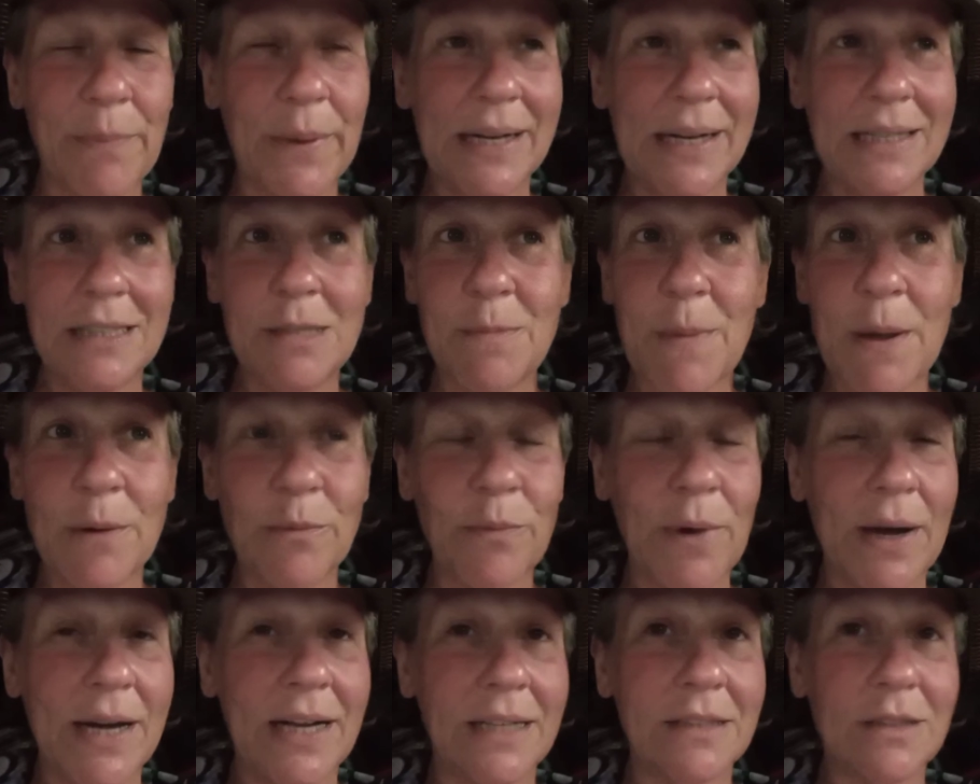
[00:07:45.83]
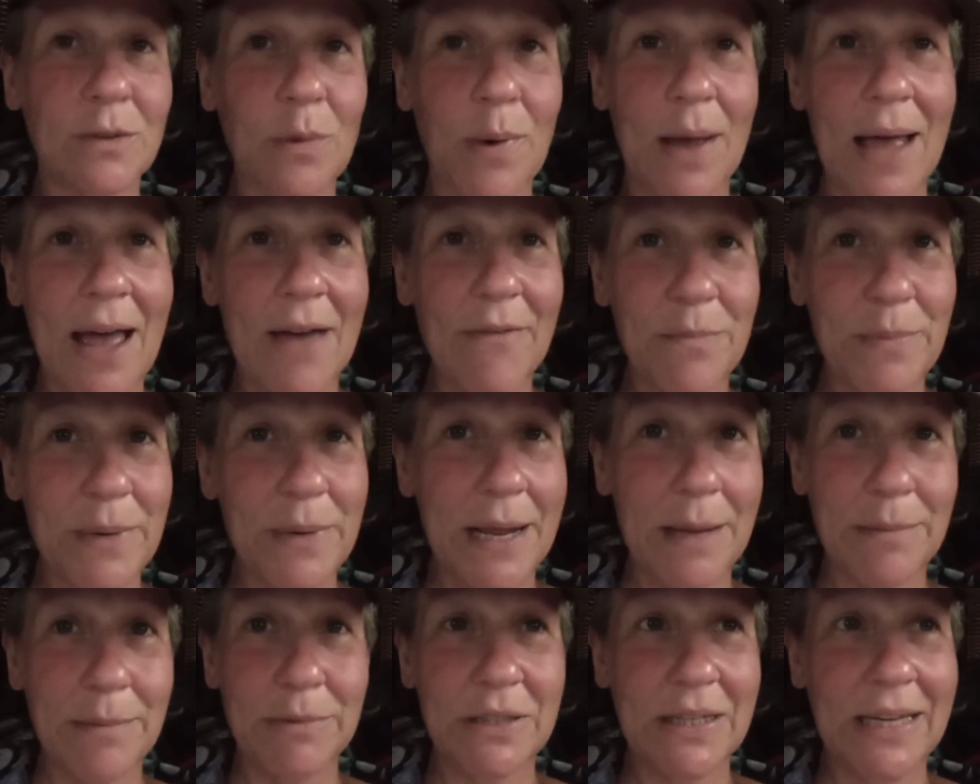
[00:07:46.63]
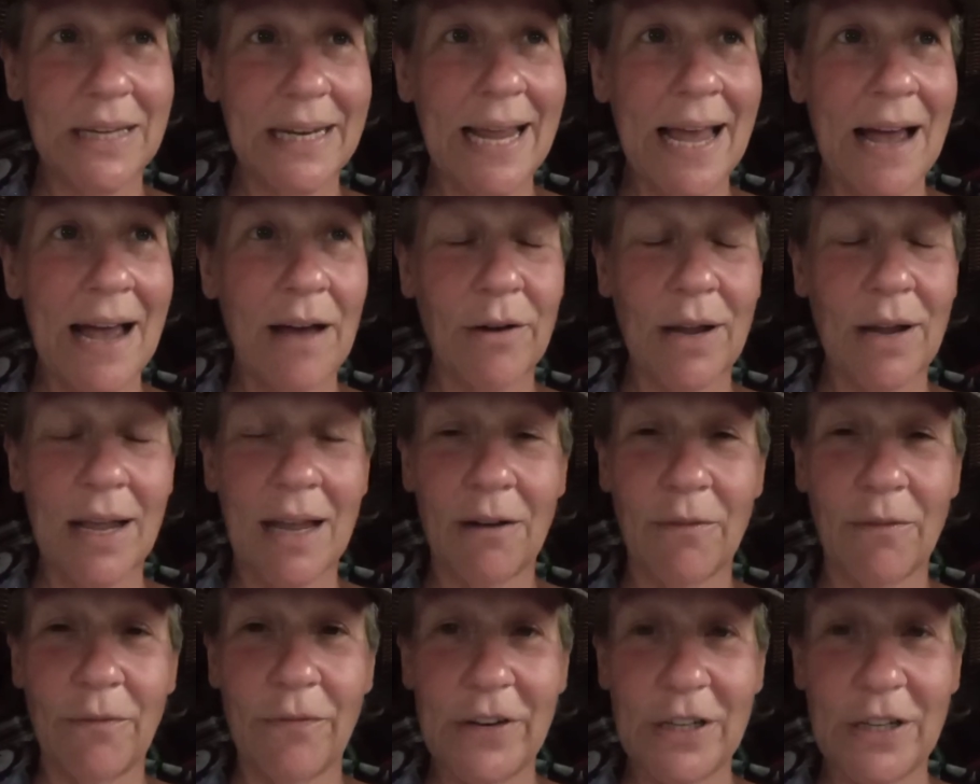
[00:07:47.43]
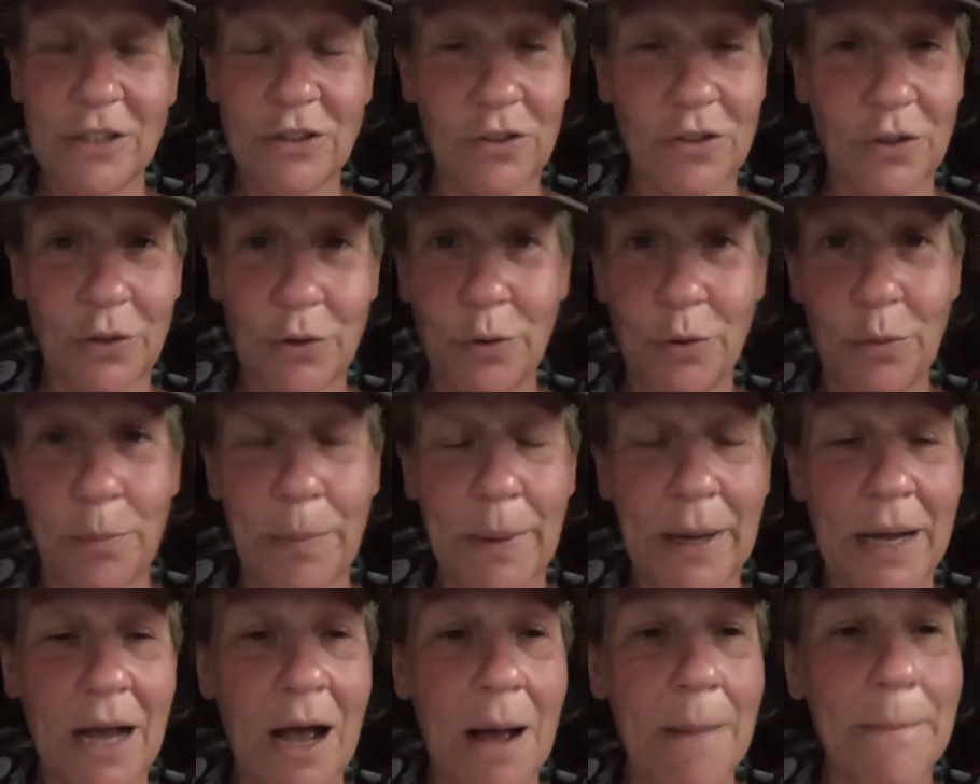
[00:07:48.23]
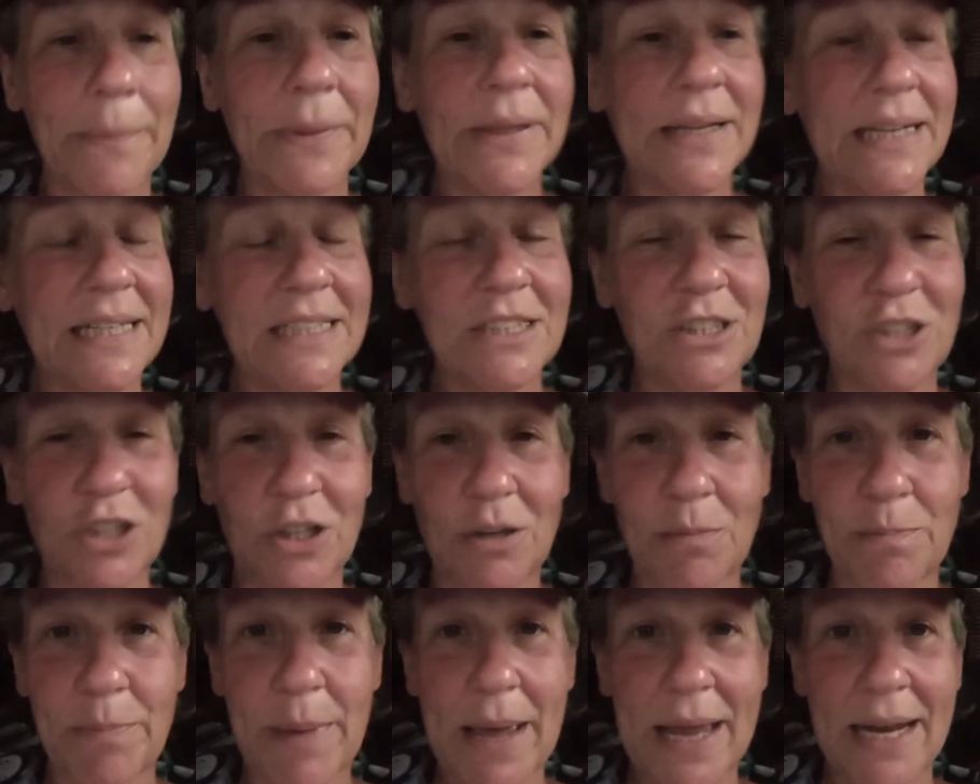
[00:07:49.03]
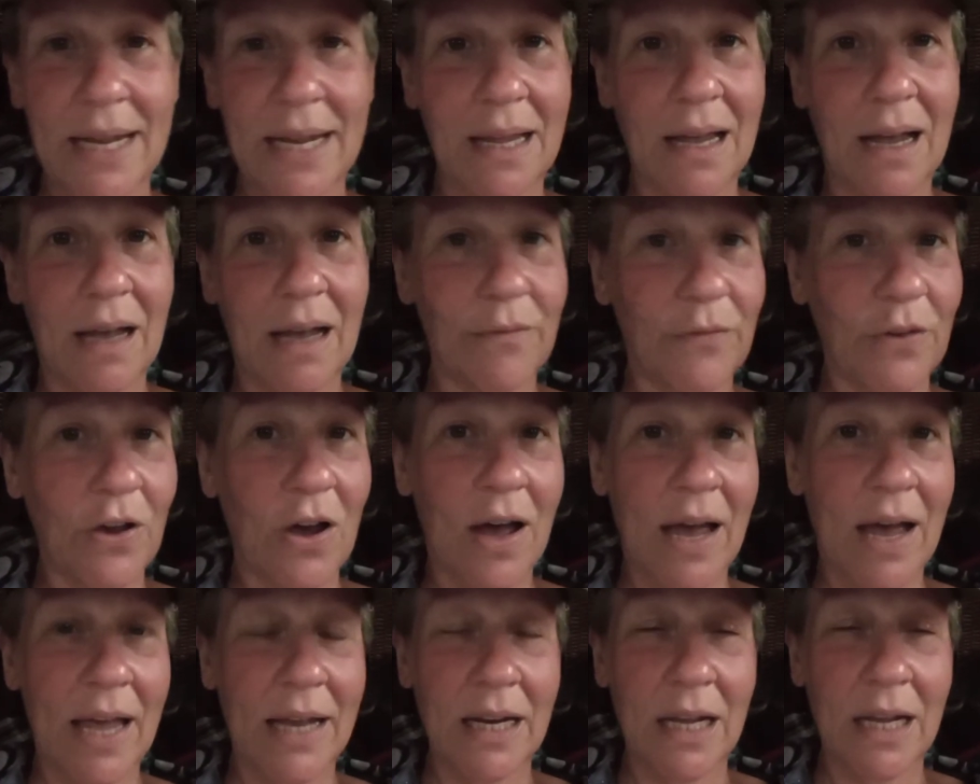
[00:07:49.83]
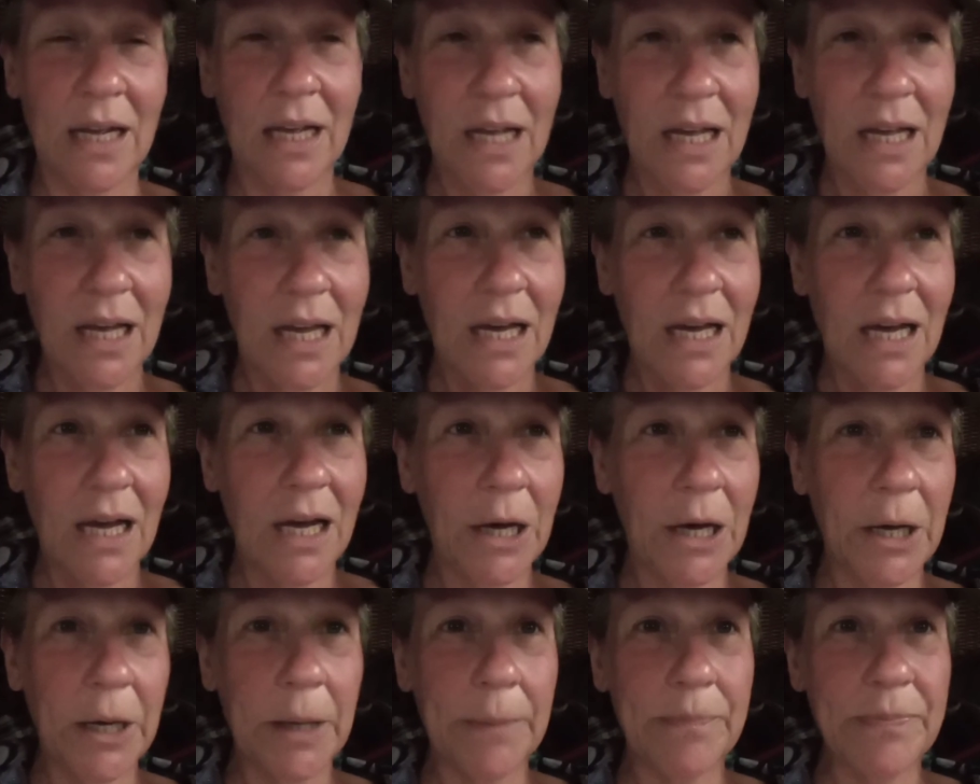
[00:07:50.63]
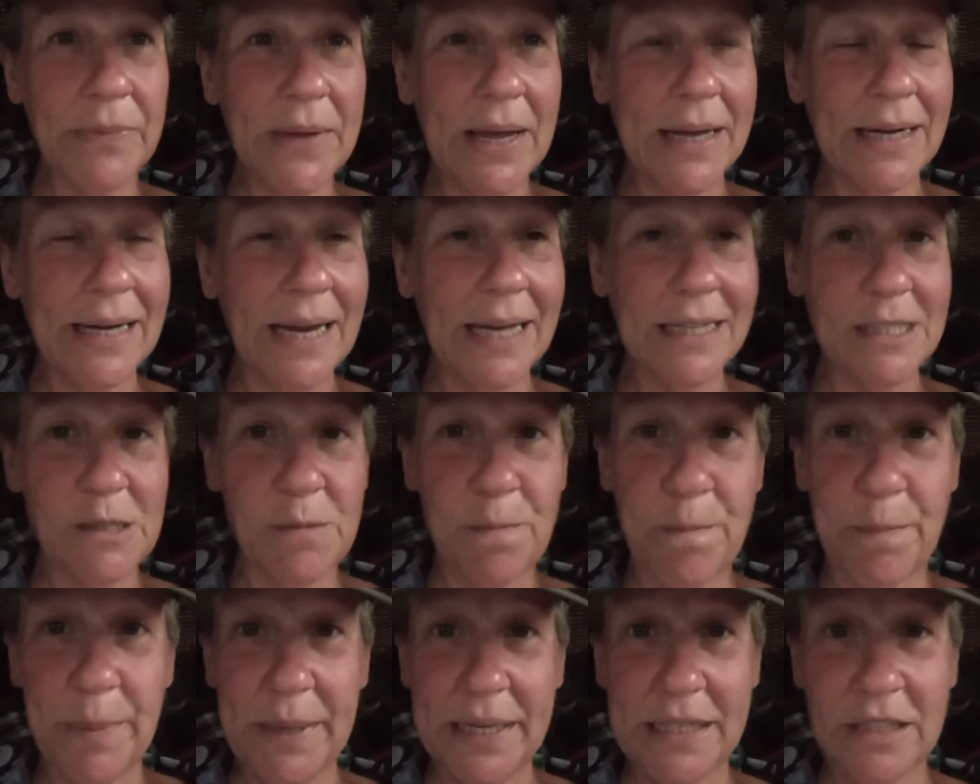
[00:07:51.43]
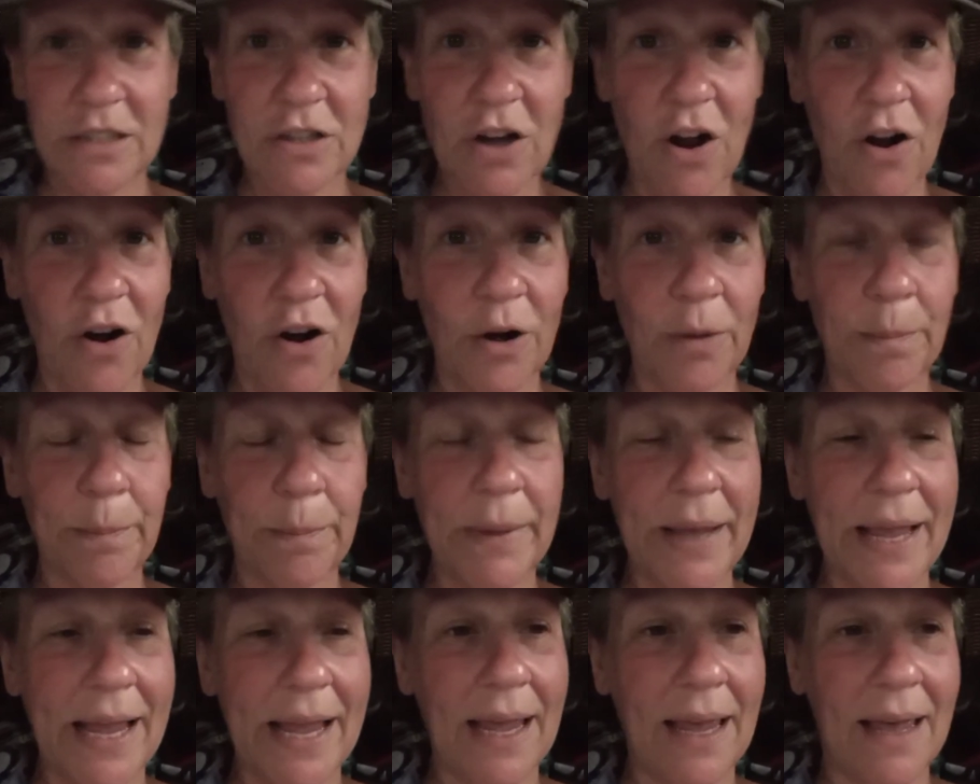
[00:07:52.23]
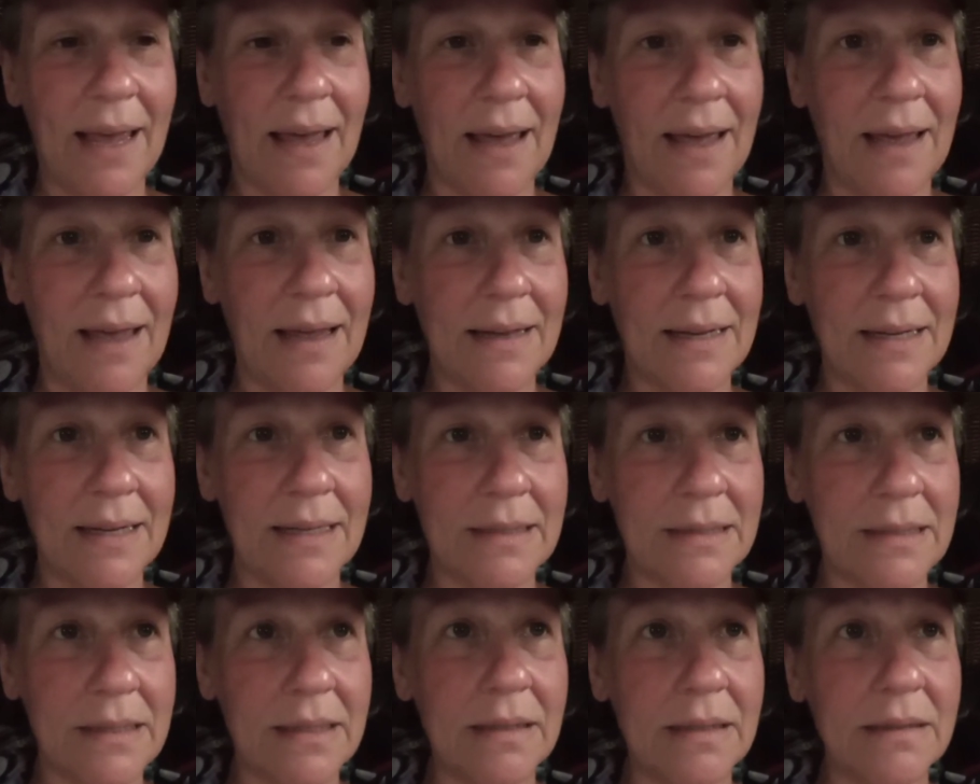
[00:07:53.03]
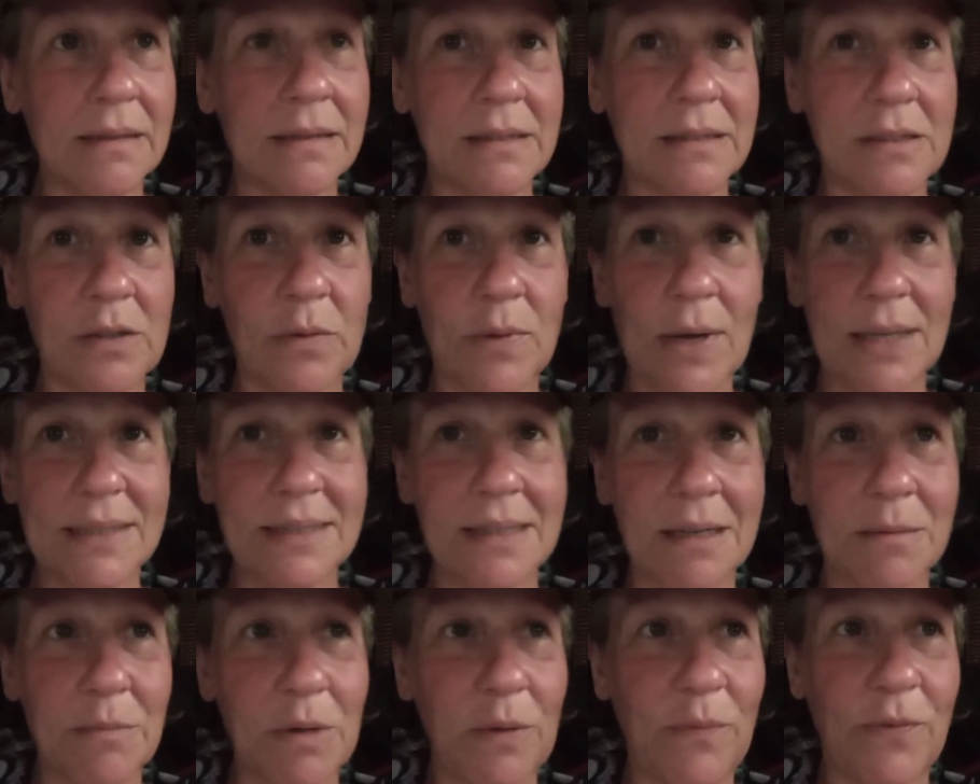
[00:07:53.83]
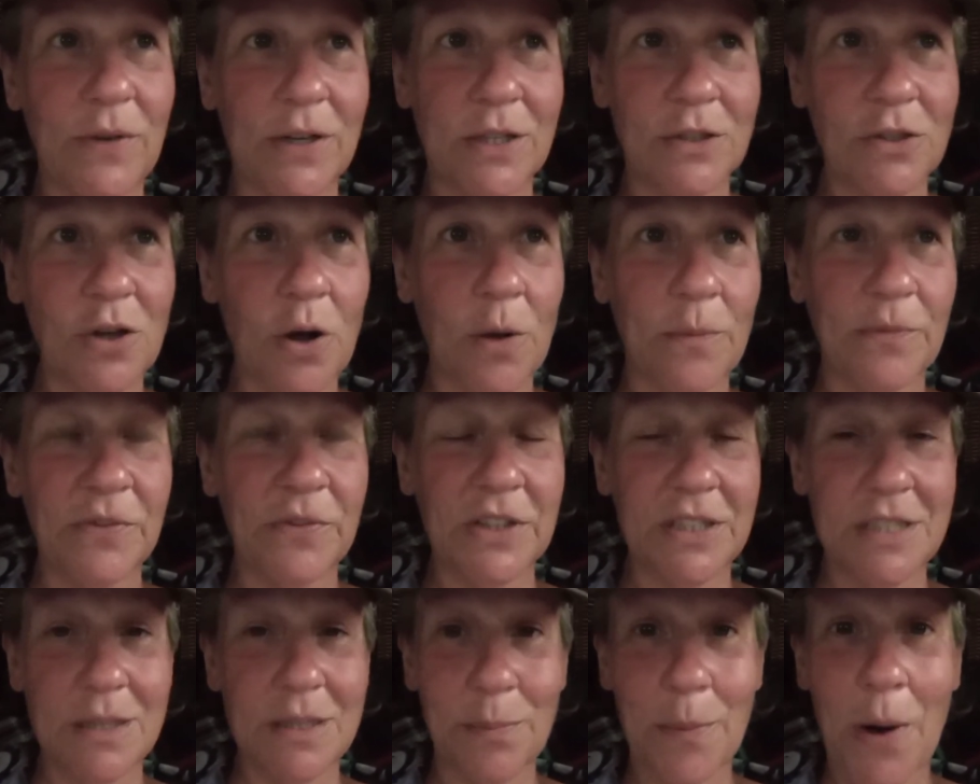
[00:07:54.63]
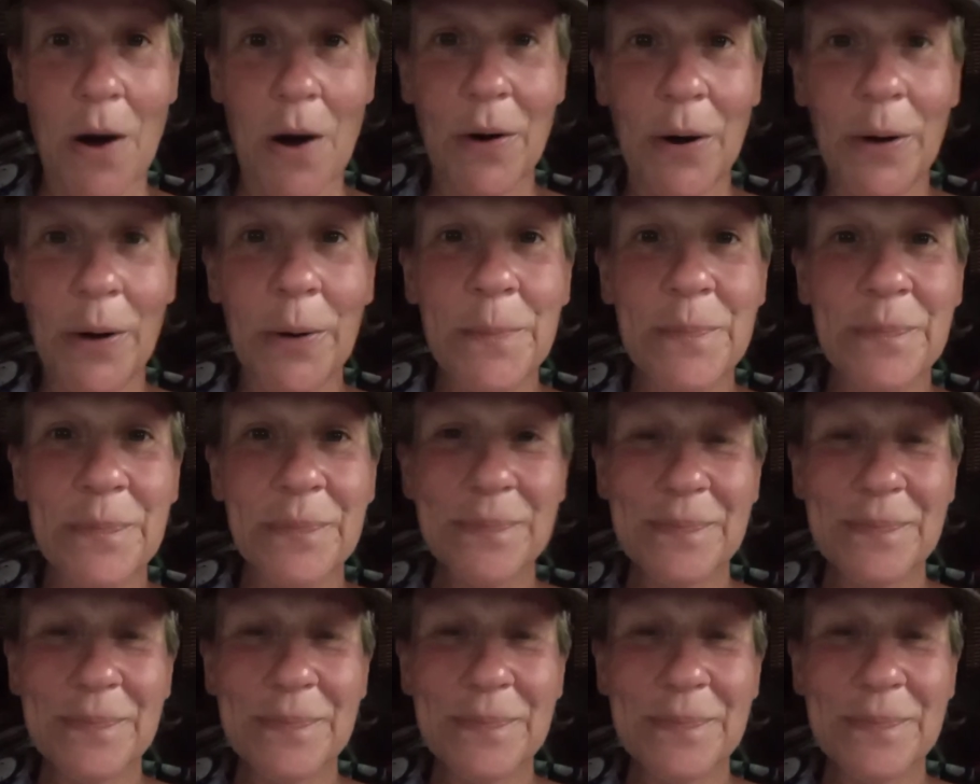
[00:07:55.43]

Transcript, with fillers: But it's been raining, so I haven't been able to get out and finish the coop. I got plenty of chicken bedding. I've got um, a nice big tarp, and so that's going to be finished hopefully tomorrow.